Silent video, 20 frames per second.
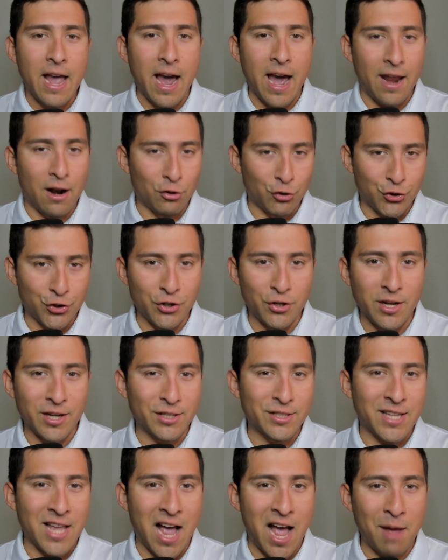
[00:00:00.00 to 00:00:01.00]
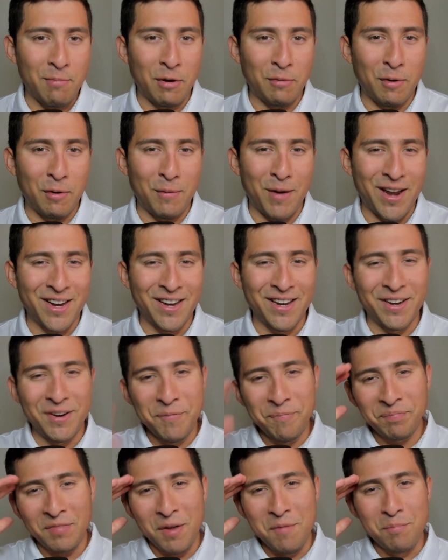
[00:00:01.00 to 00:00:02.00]
and I'll see you next time,
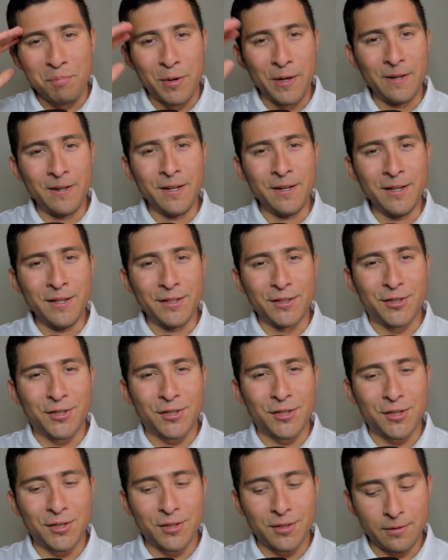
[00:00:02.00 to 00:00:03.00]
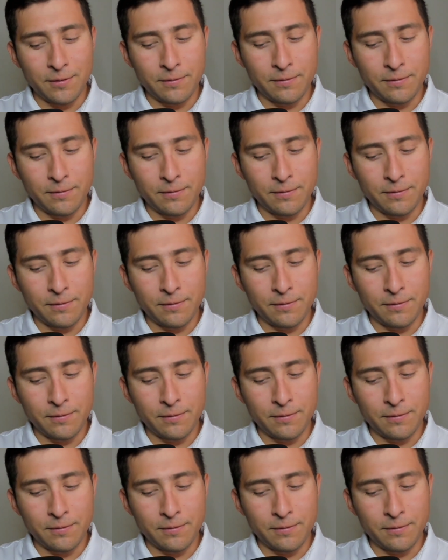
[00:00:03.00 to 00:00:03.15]
everybody. Peace.